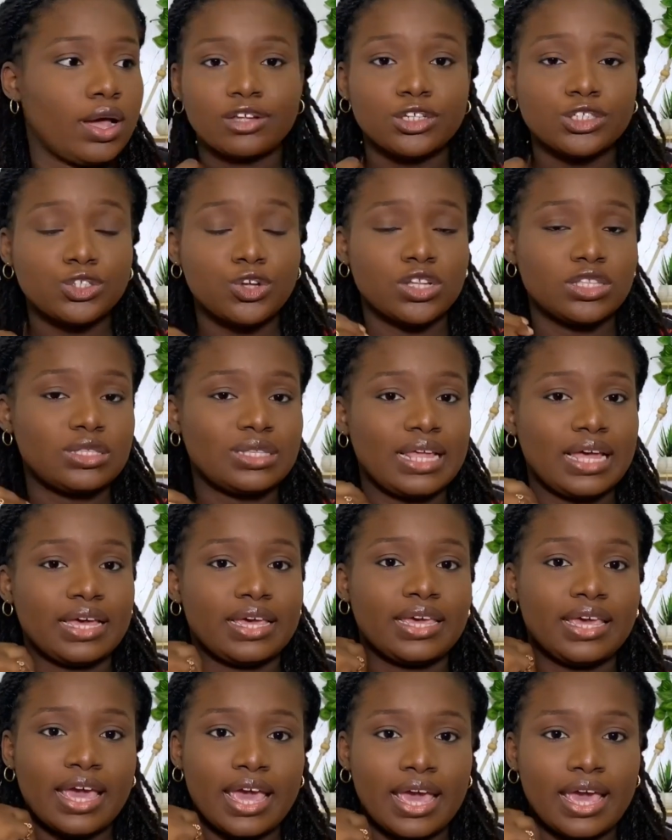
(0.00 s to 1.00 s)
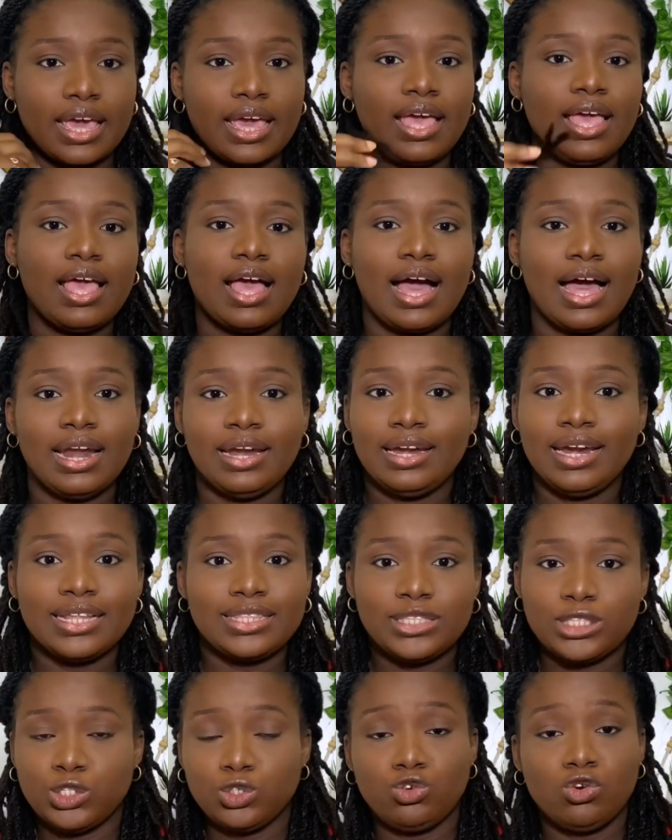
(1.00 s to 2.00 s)
I just cut it, like, here and let
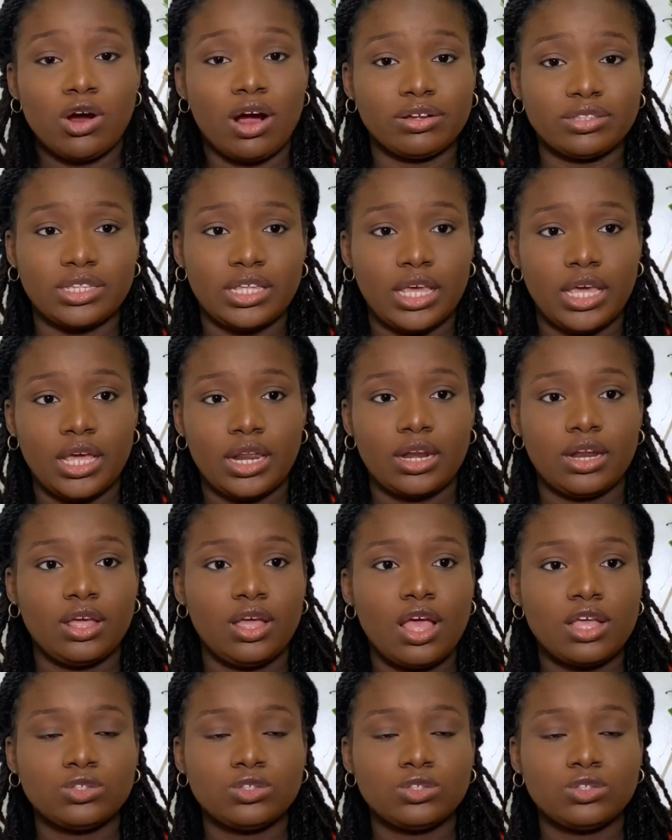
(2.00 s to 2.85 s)
it grow out again.